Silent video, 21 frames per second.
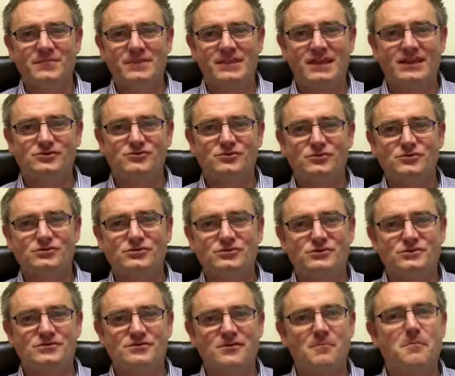These are all
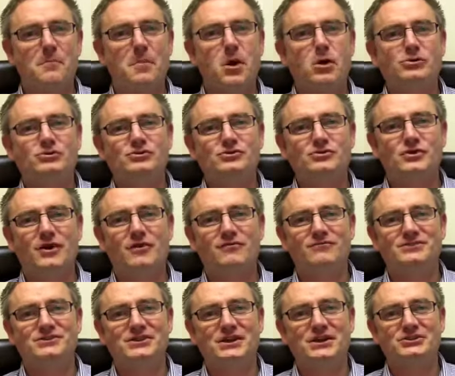sorts of emotional
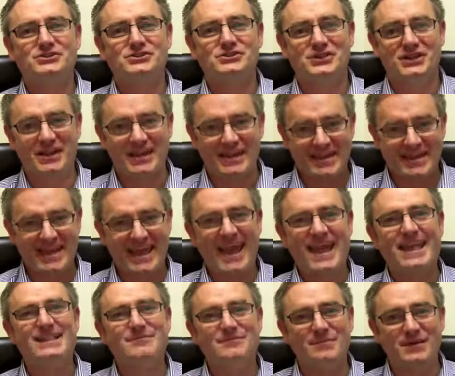conversations that are going to
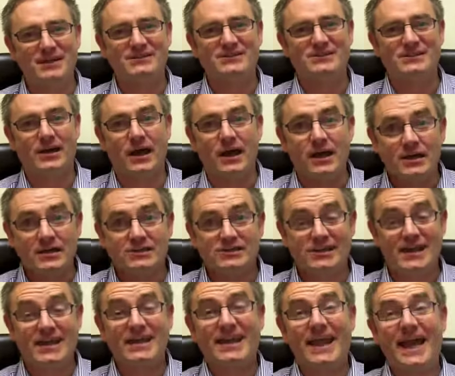get them into
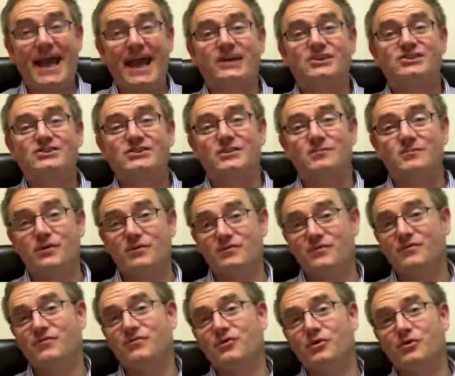taking action and
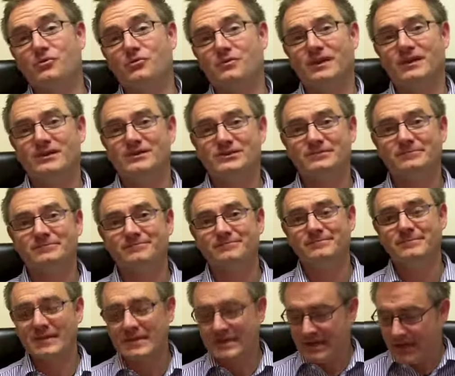moving forward with this.
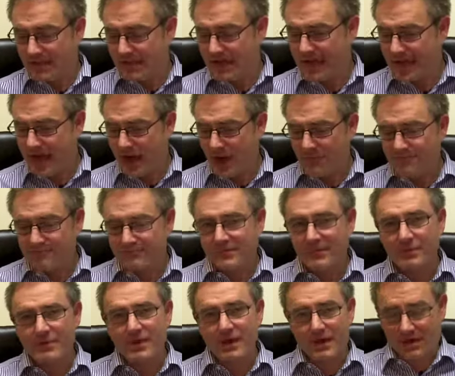There you go.
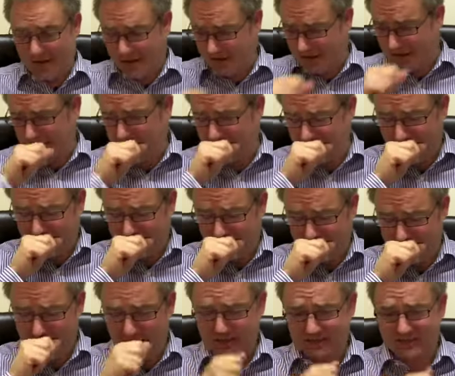
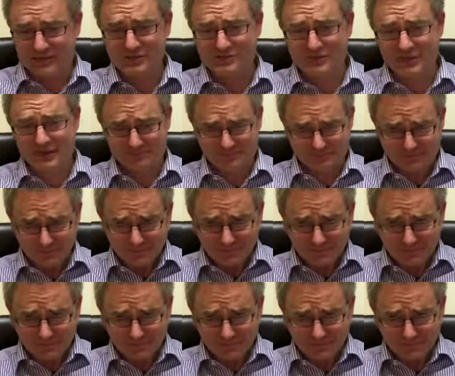Excuse me.